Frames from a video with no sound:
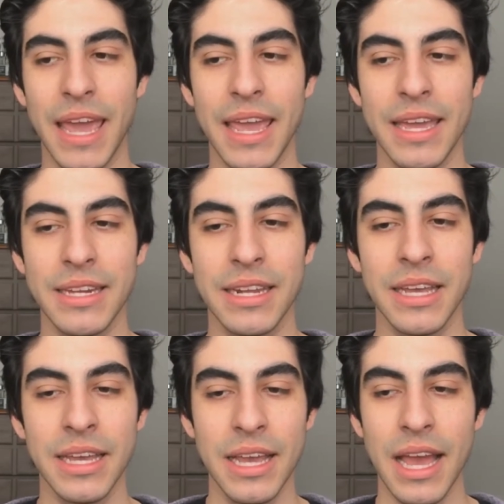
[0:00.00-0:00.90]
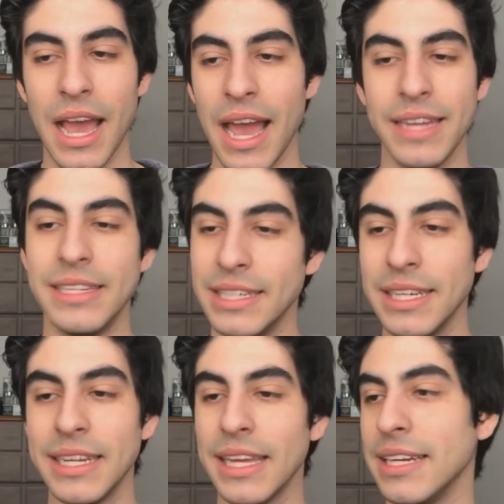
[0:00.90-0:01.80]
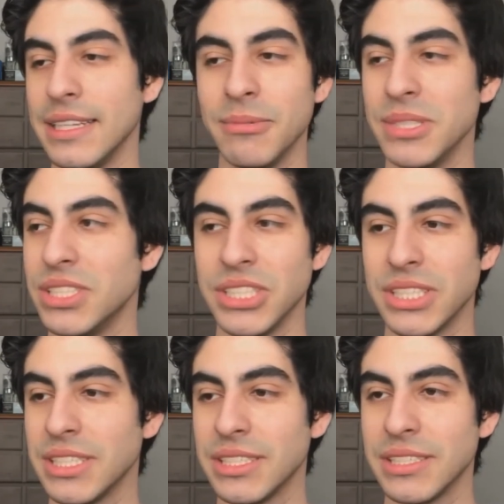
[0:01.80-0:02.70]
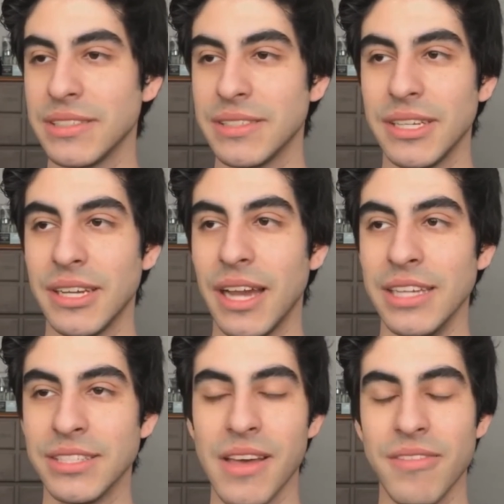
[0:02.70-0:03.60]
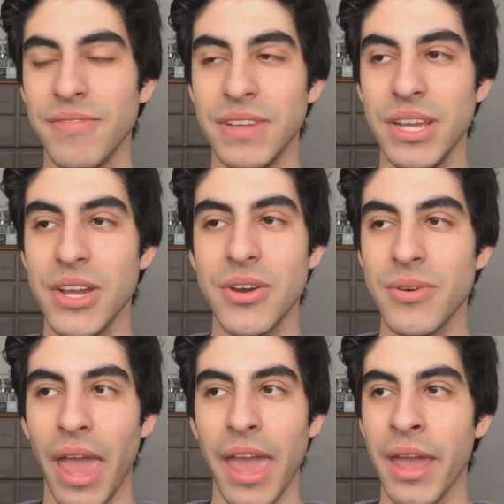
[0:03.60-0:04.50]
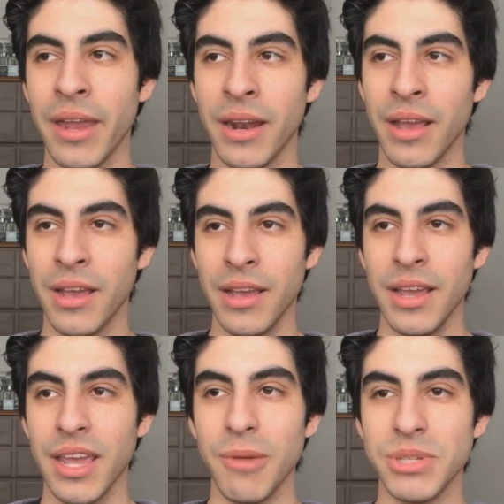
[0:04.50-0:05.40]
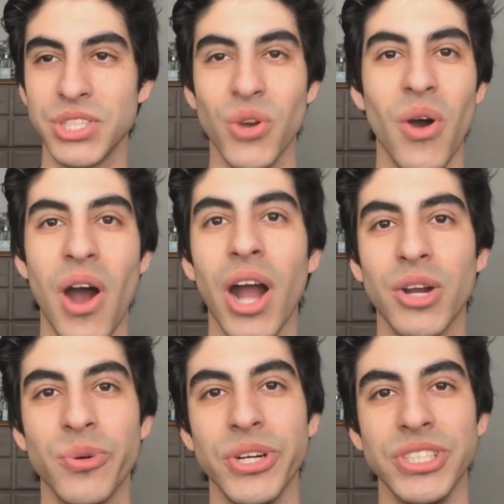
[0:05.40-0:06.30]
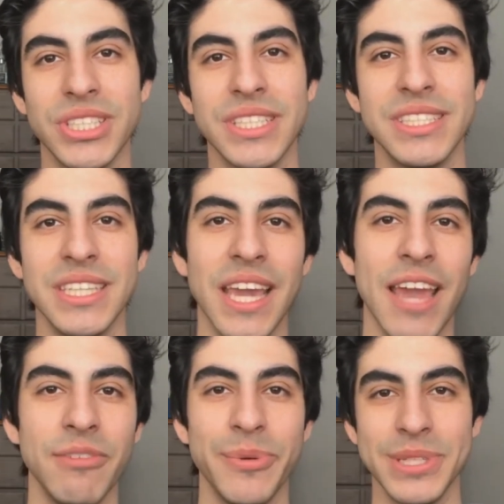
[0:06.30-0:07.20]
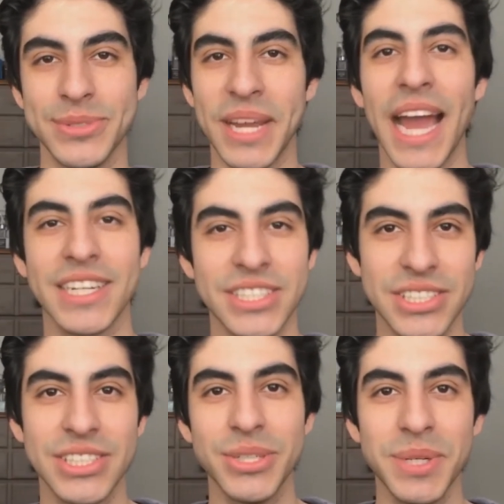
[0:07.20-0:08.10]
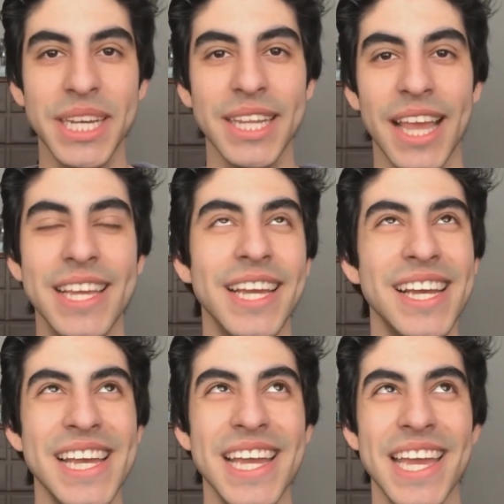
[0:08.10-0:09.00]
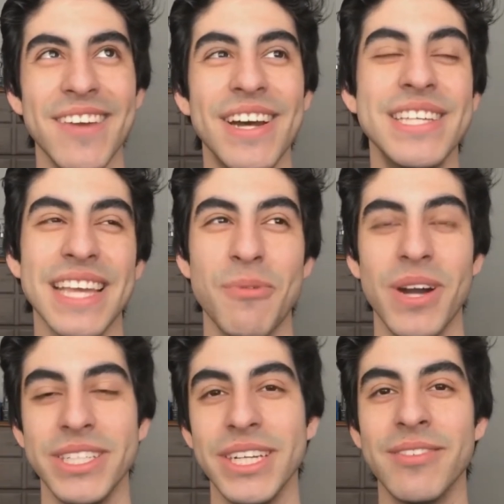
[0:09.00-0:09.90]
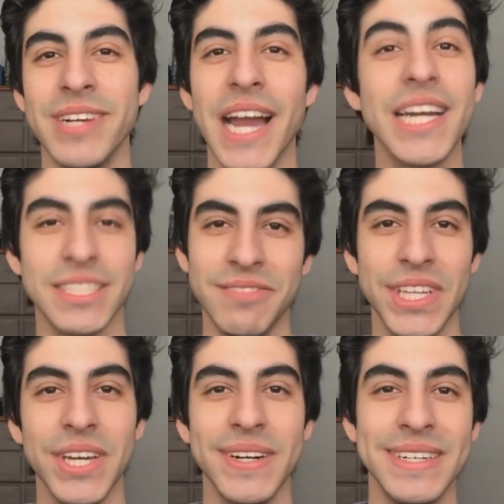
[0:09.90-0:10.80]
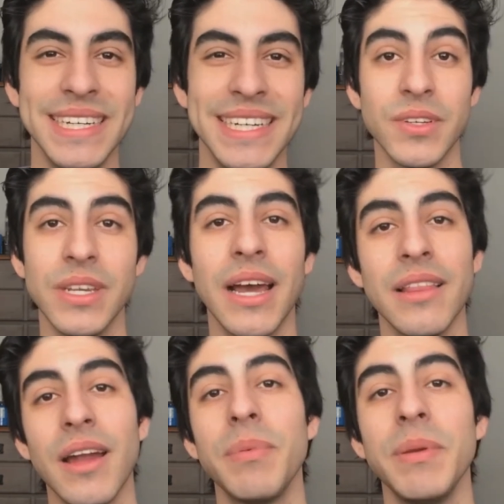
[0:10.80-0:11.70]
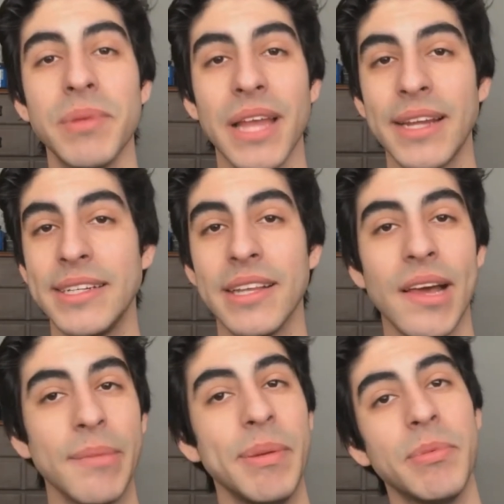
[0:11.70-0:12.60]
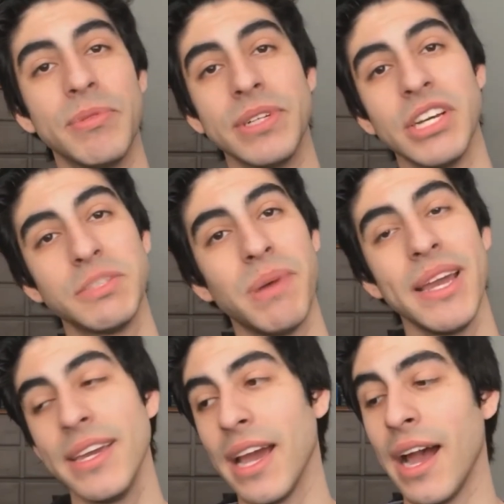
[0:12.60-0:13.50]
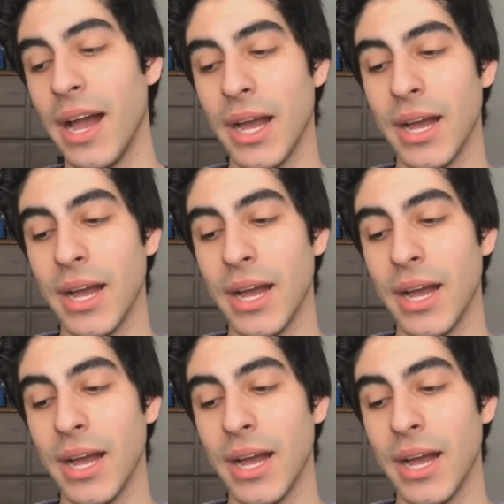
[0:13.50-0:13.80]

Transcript: and I did, and it was just, I saw the video, and it was so awkward just to see everyone's reactions to it. Like, it was like watching a reaction video. So yeah, a lot of people liked it, a lot of people were touched by it.